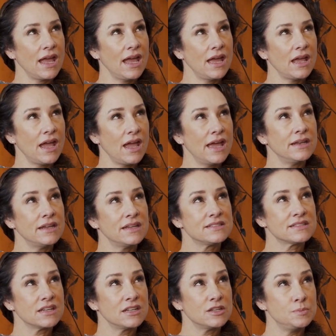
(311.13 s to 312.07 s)
And
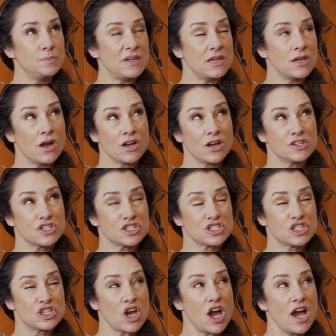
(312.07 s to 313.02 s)
it's going to be our
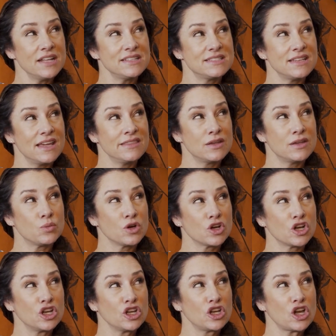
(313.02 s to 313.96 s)
just thoughts, and then we're
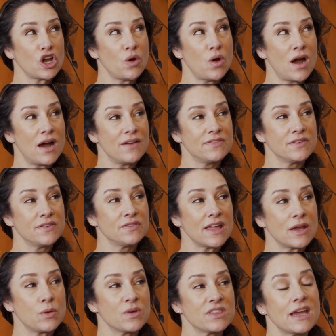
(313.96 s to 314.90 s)
going to go off of
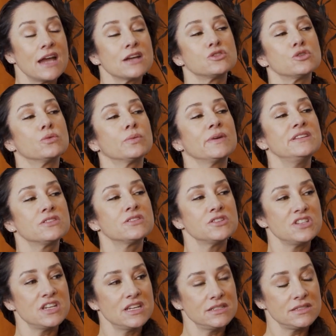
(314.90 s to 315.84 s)
like what the actual
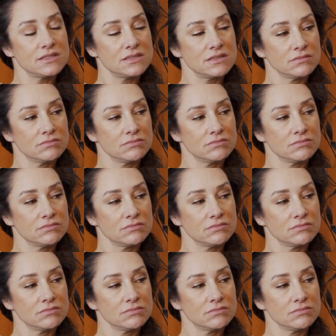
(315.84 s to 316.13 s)
research is?